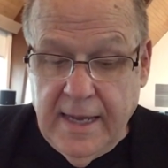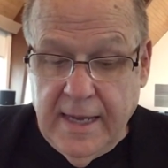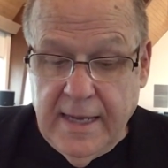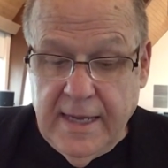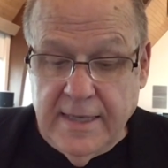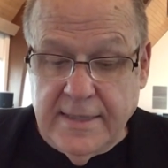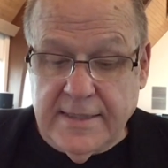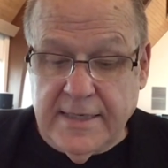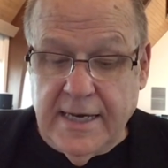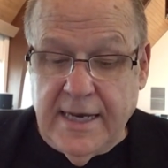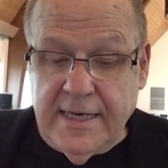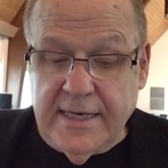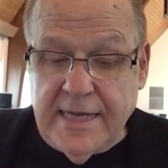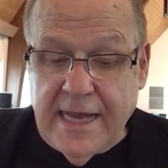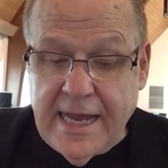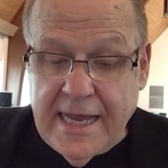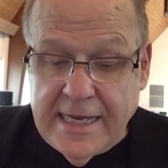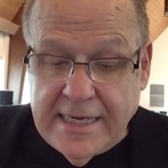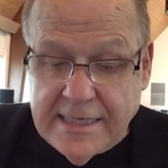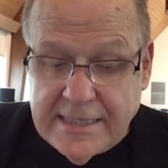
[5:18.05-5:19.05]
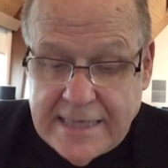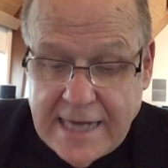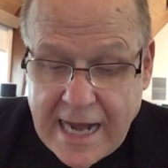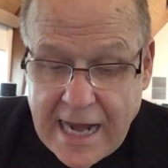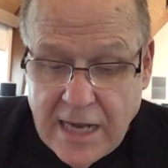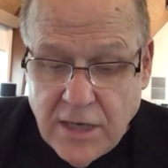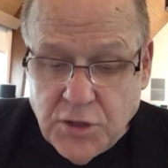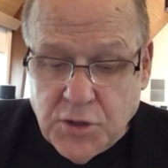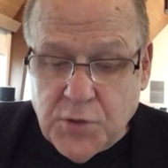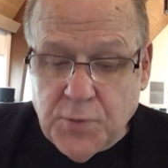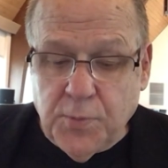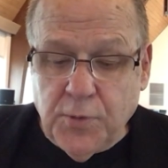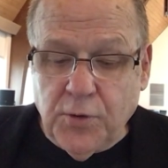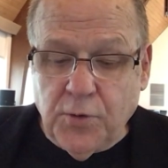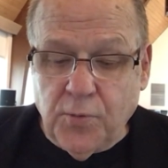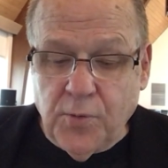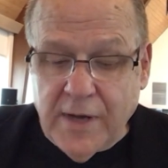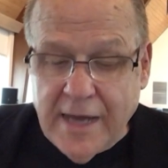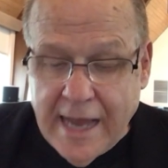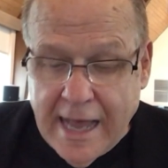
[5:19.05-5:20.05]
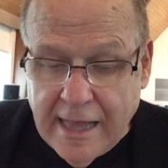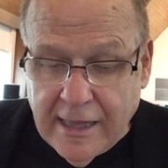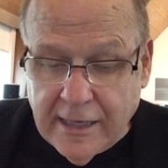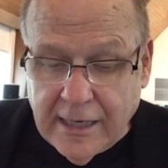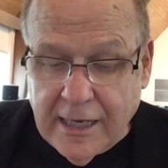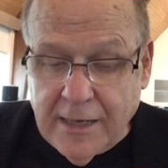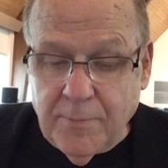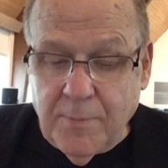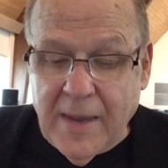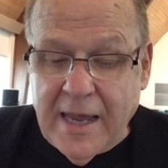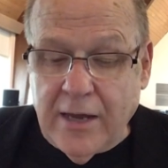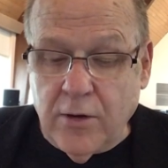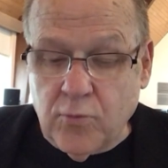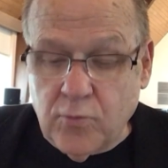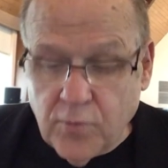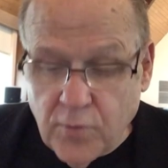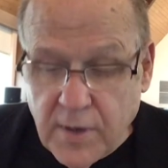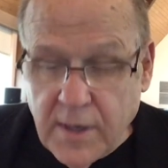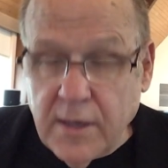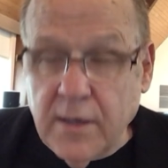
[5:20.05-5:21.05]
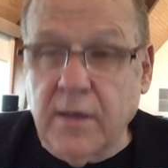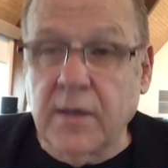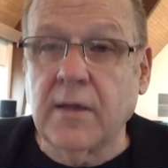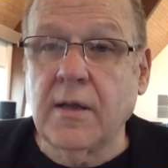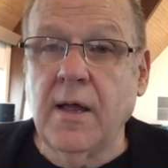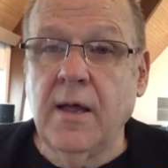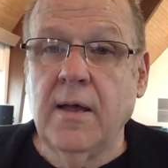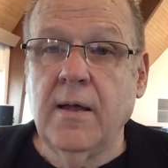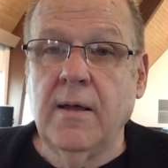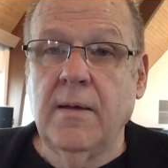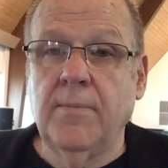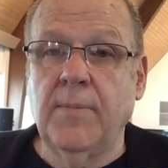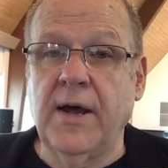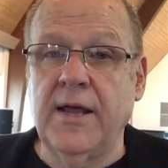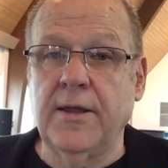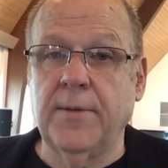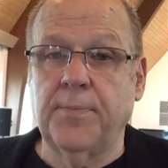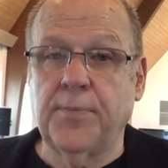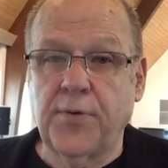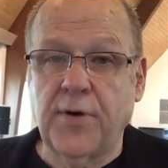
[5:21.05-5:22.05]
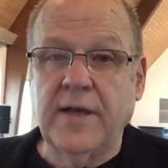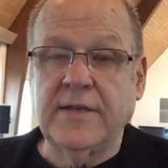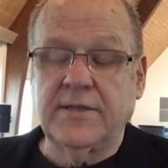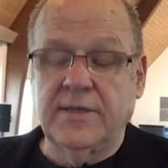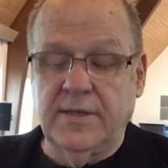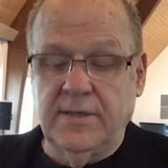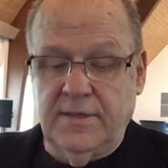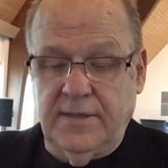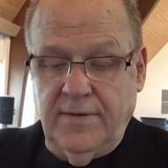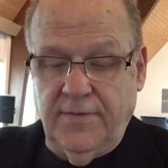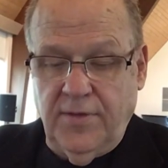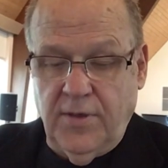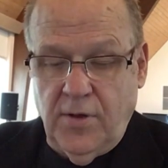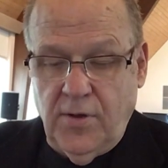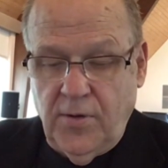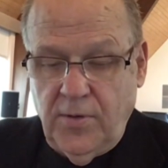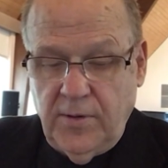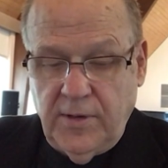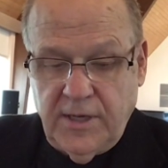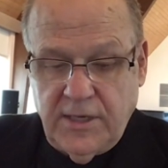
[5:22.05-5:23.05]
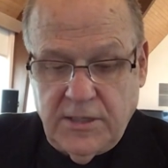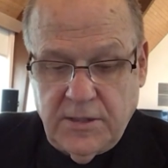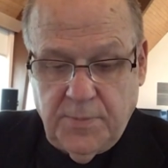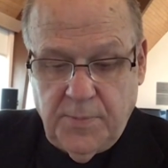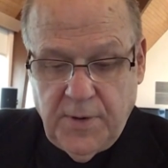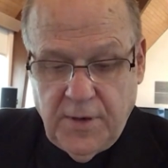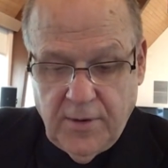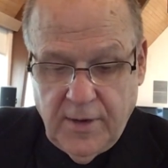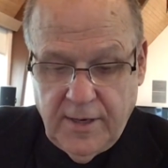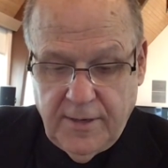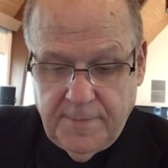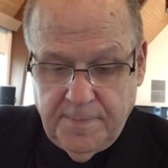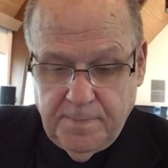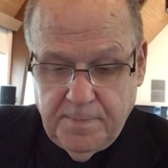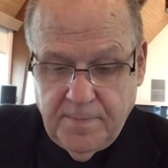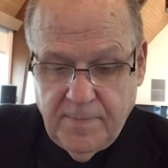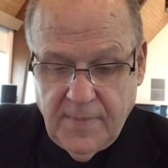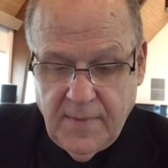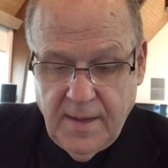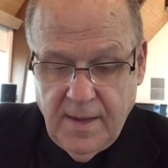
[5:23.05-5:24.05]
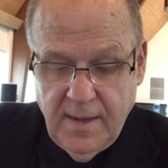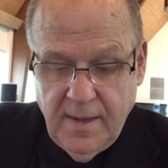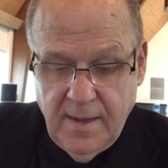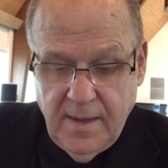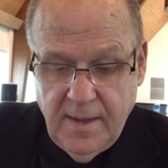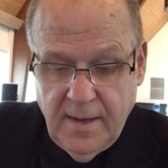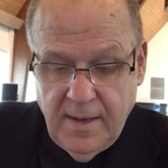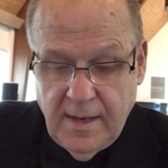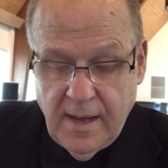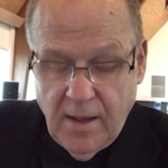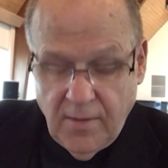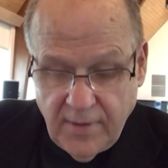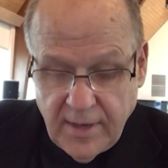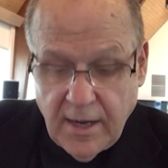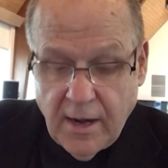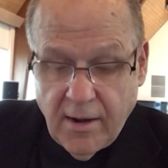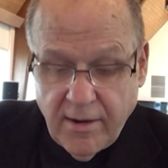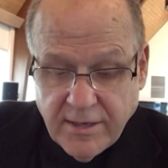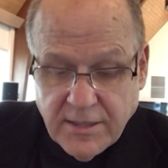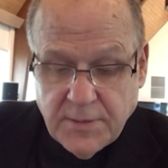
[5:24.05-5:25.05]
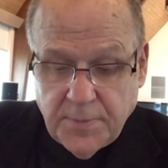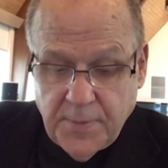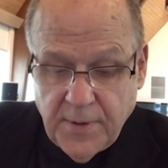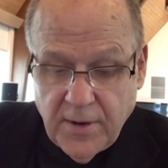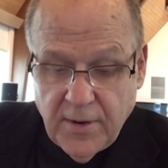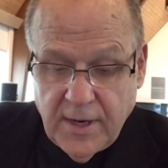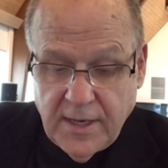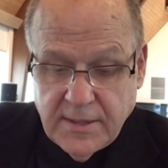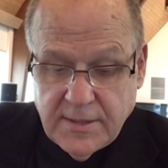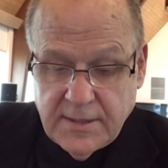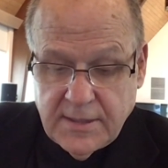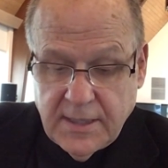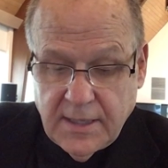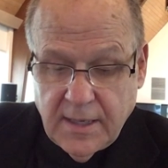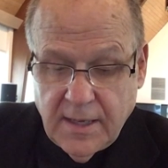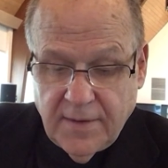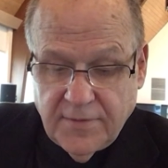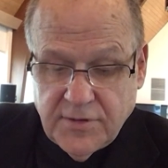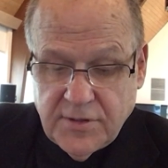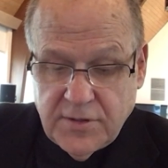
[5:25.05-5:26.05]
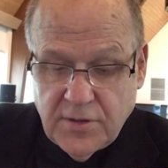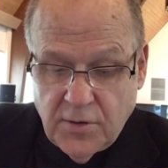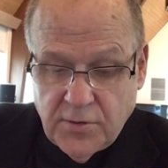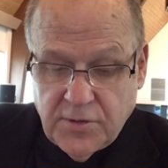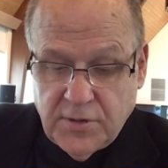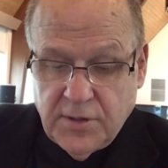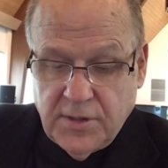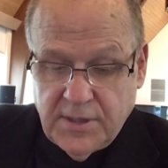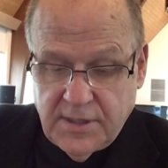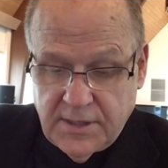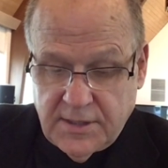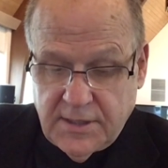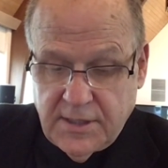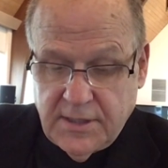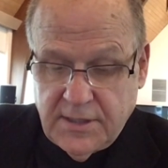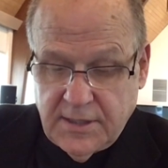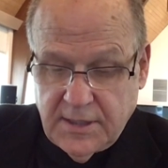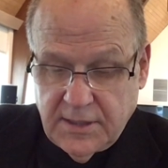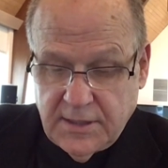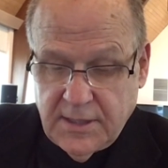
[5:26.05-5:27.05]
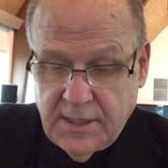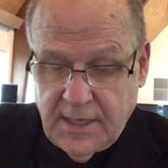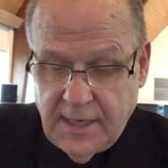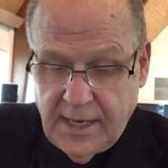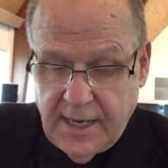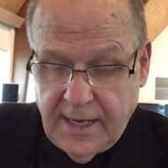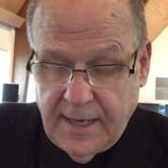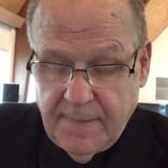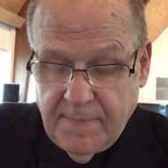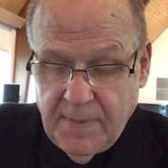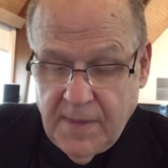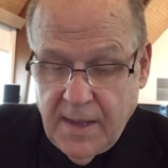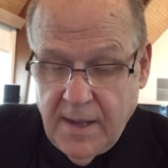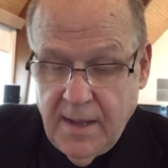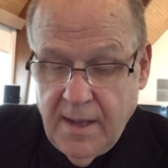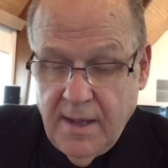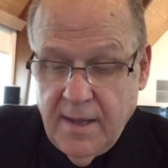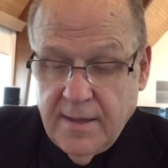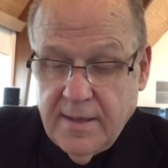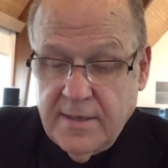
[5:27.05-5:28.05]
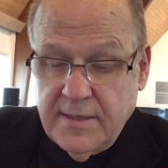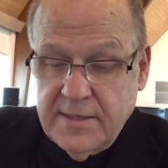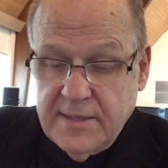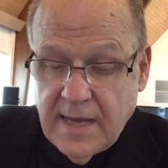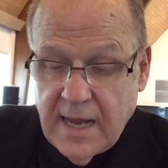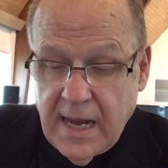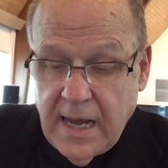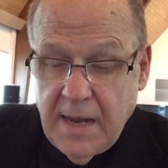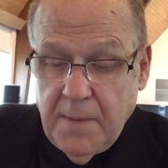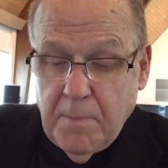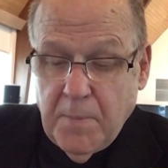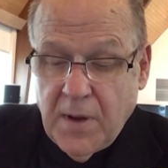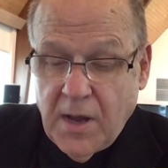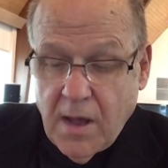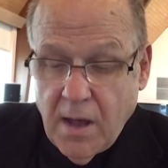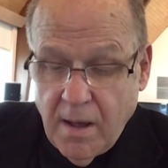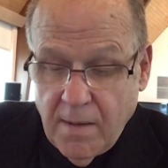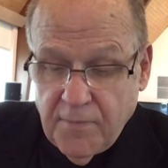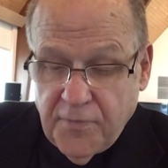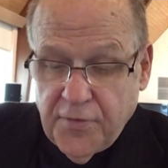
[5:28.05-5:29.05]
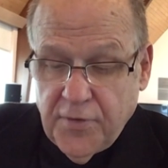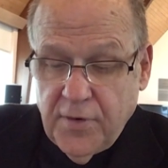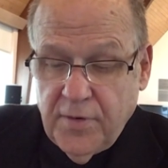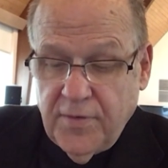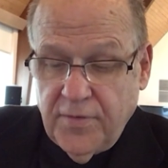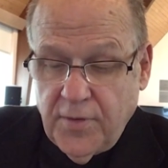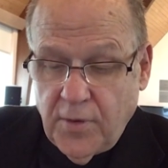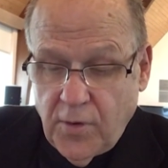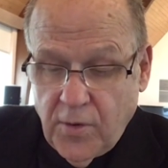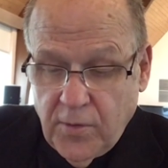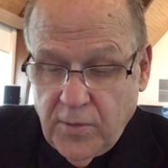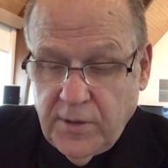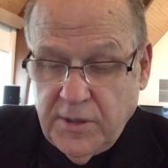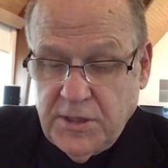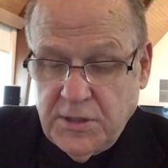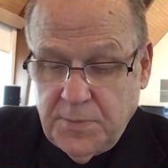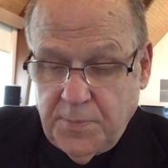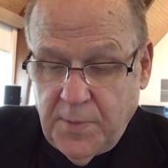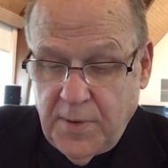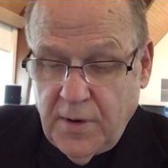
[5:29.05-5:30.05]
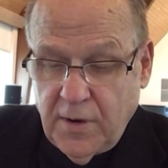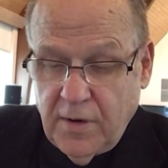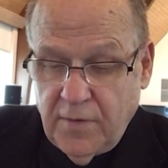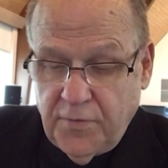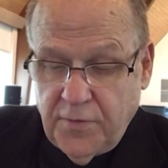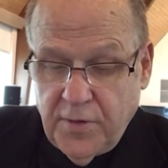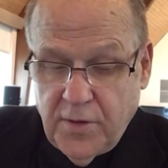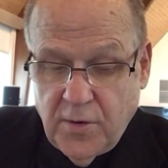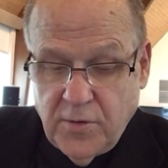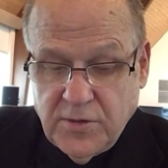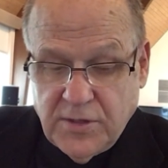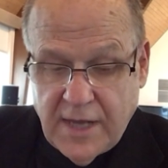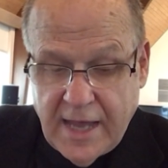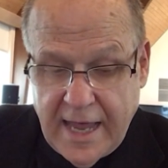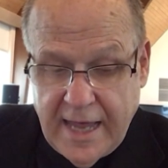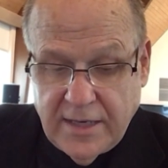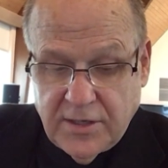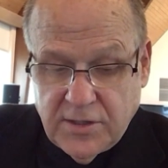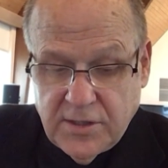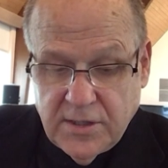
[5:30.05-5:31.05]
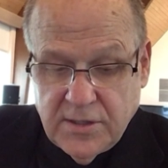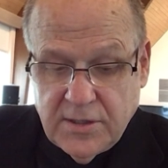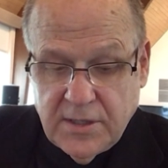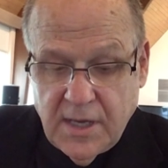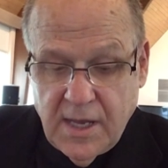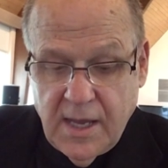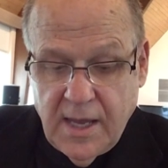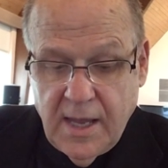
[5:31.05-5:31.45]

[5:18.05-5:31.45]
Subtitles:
It's an intangible reality made real by the presence of the Holy Spirit. Now, in our experiencing of social distancing today, The same comfort of the Holy Spirit for those anxious